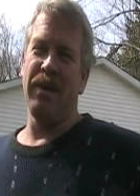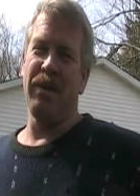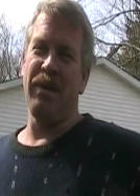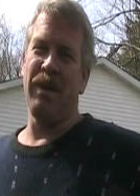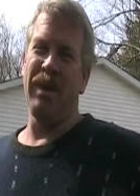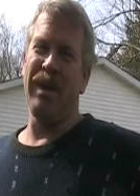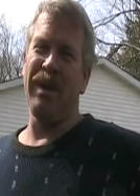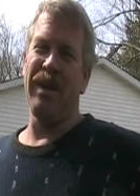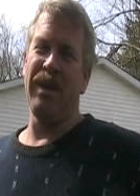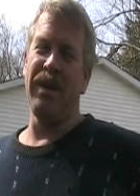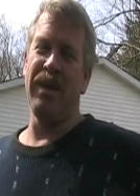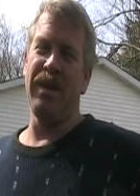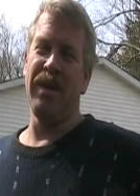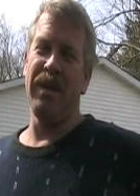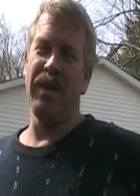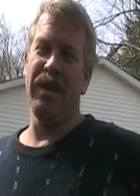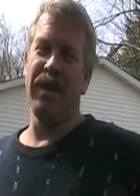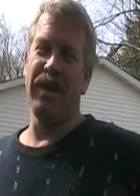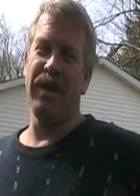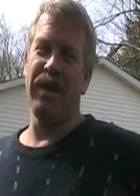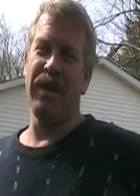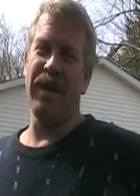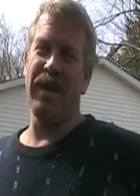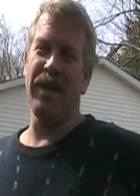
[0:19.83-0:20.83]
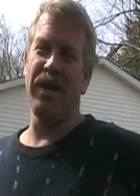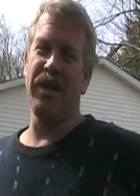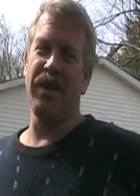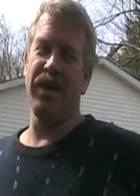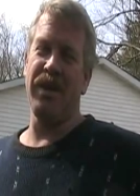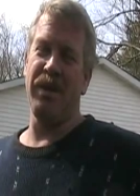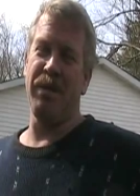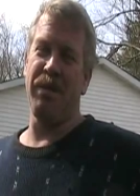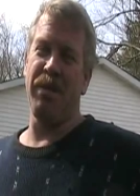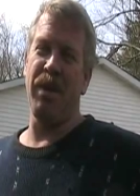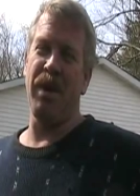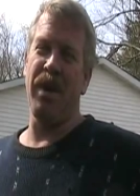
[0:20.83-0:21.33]
Well, that's
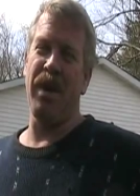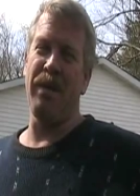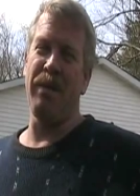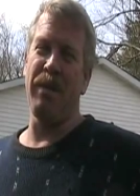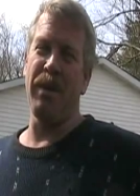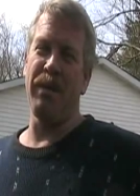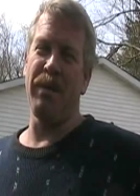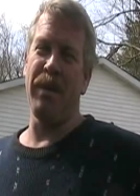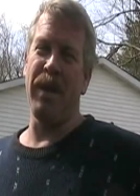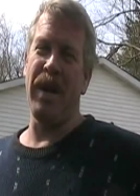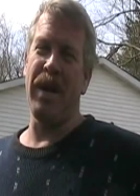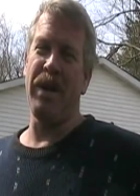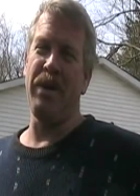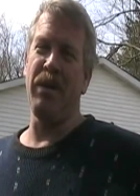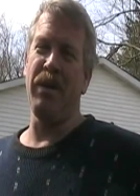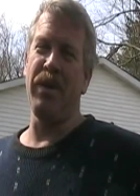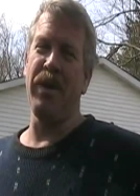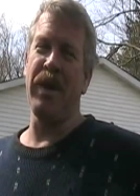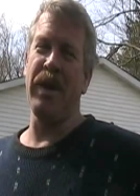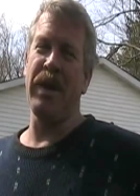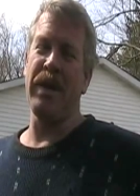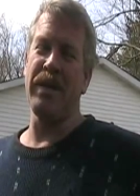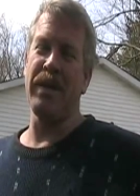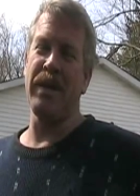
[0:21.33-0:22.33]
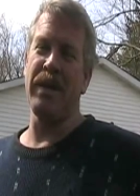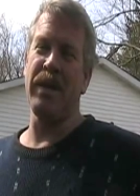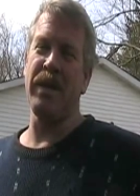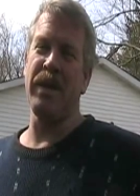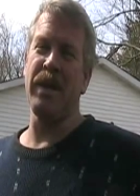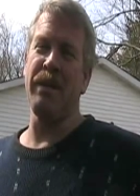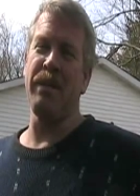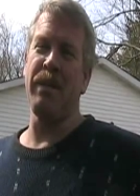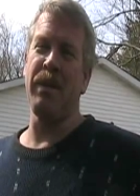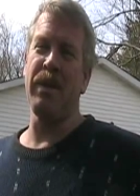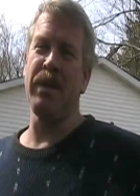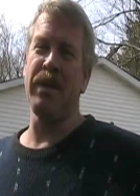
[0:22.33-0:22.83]
the problem. I don't think it's as
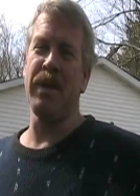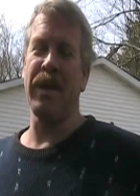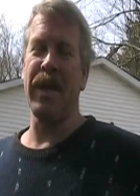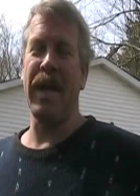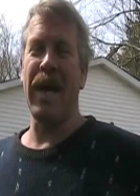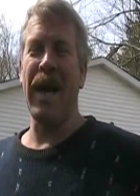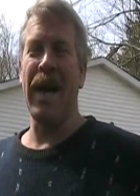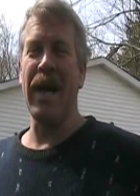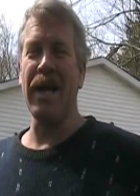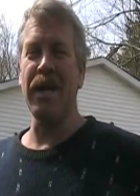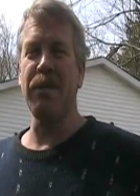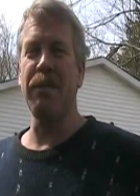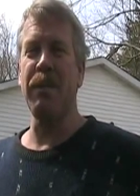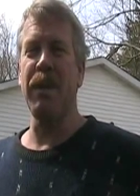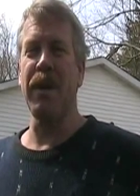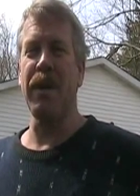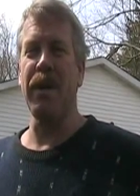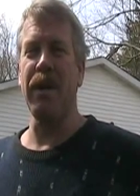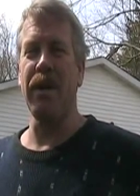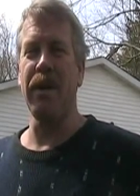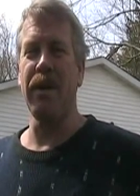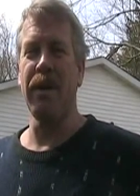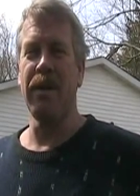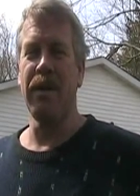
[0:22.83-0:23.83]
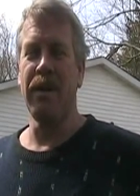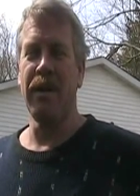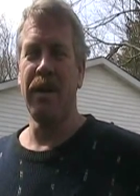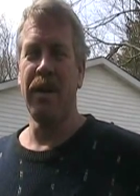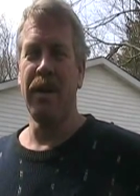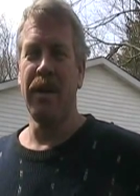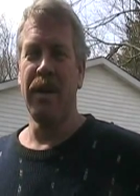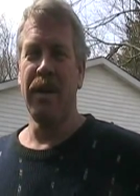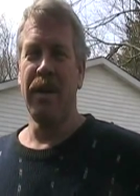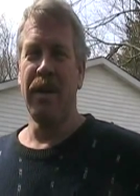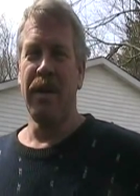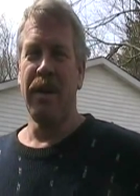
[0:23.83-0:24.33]
simple as a gas pedal.
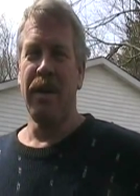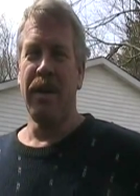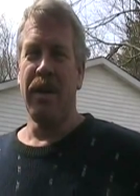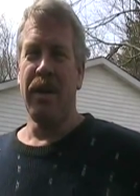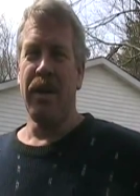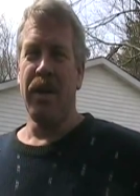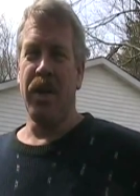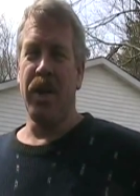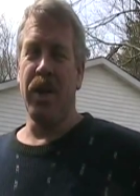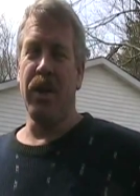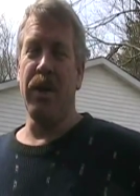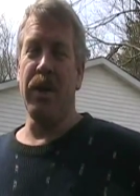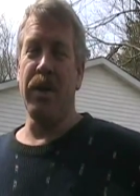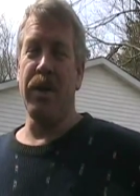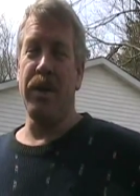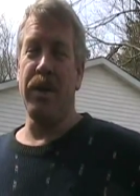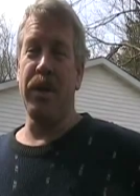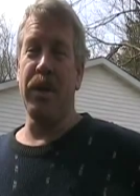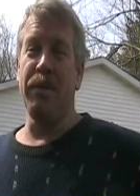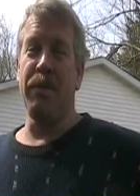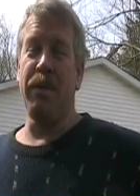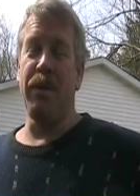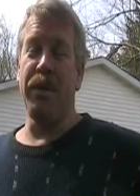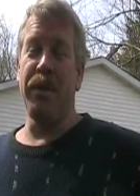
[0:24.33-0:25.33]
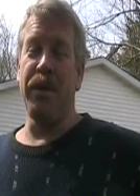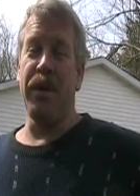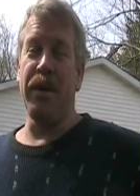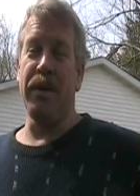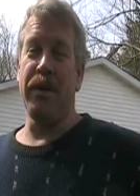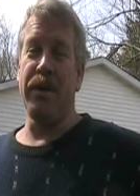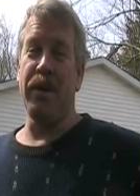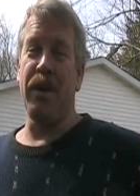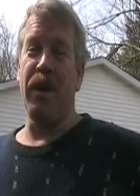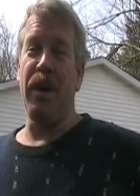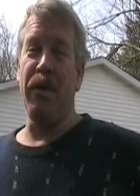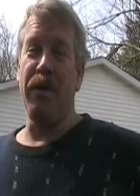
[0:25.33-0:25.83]
Sure, it's simple to
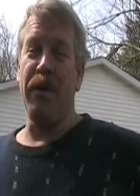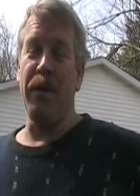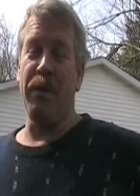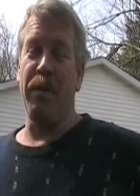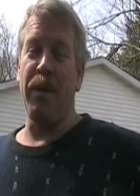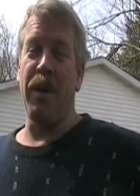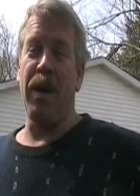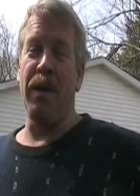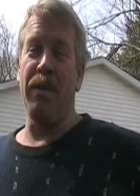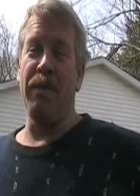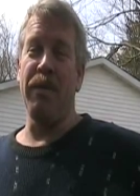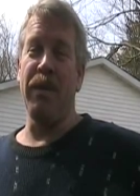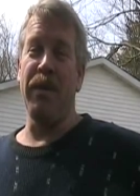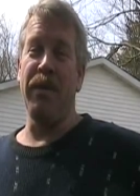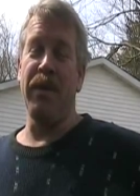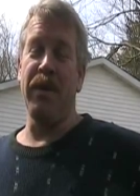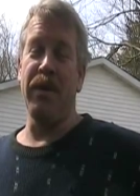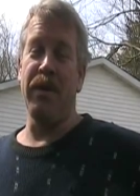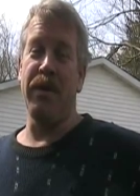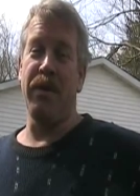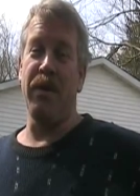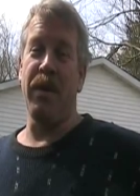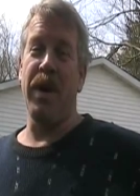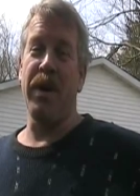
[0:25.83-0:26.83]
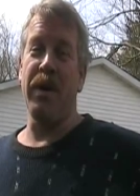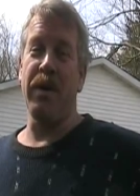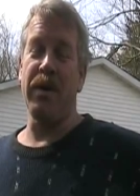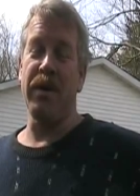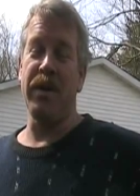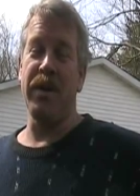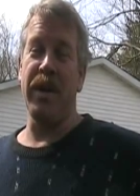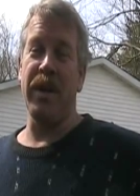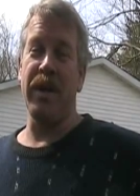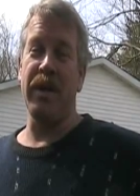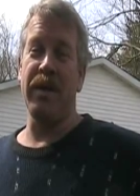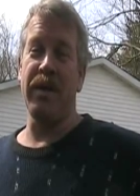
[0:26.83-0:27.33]
solve the problem if your throttle
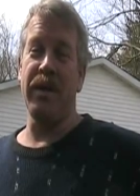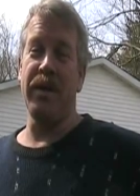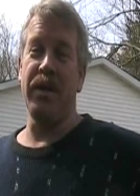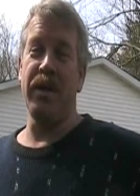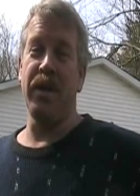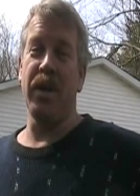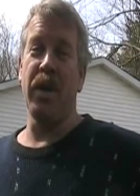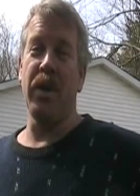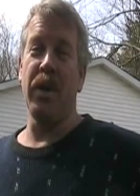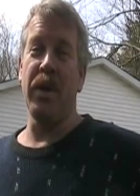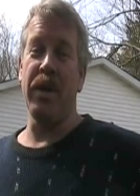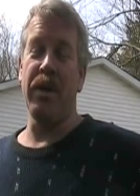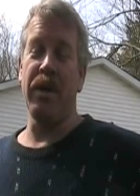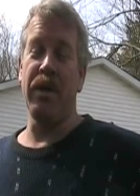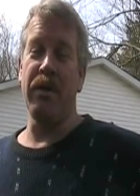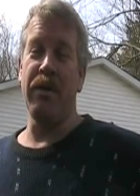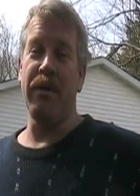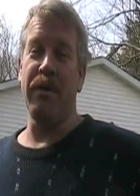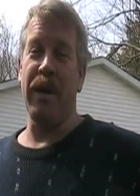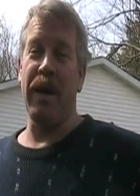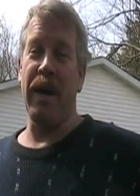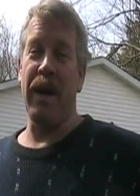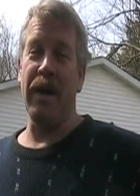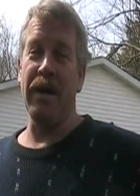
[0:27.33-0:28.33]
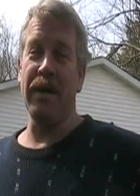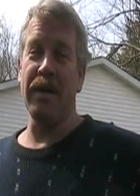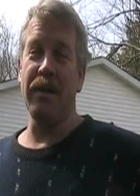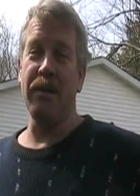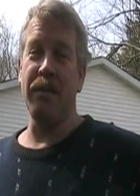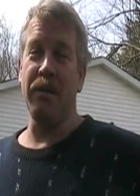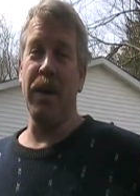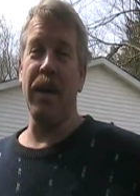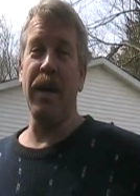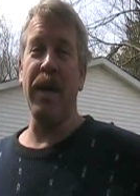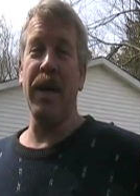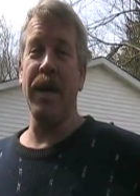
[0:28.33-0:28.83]
sticks and you're going too
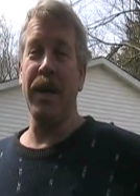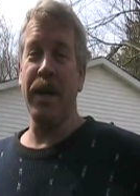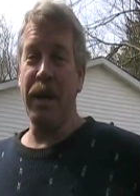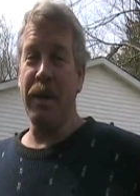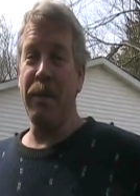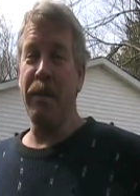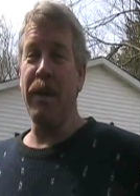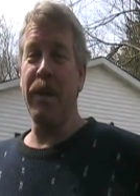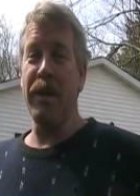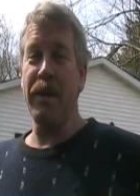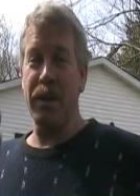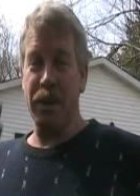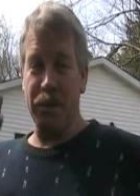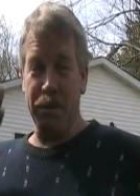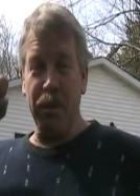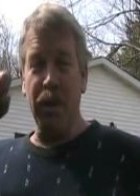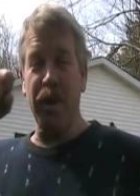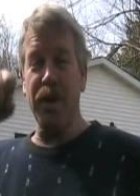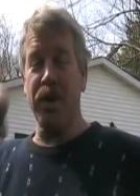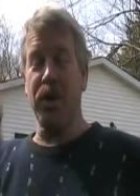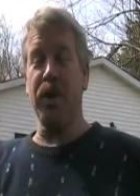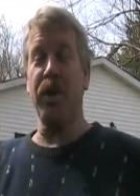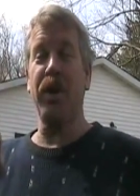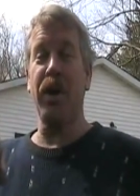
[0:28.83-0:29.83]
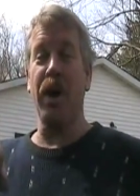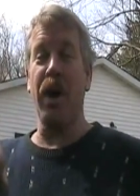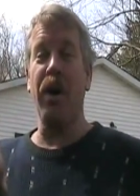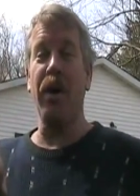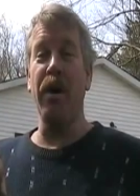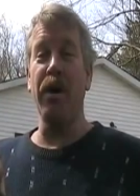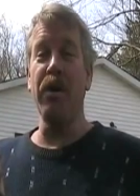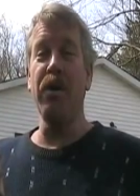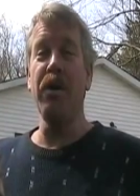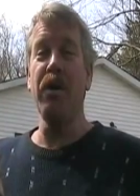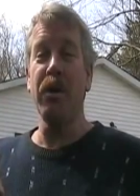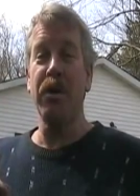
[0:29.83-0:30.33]
fast. Why can't anybody just put your
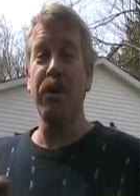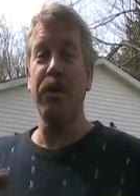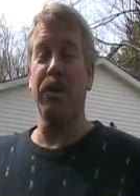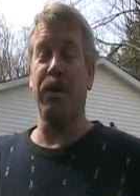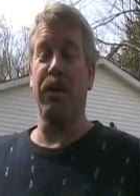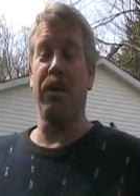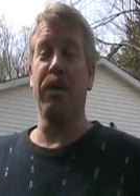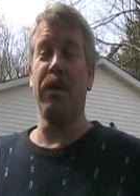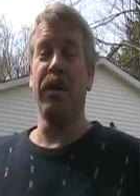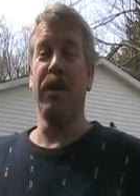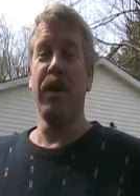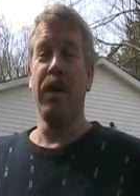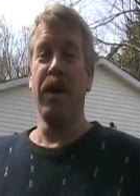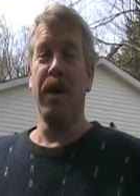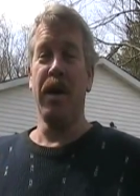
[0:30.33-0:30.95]
car in neutral?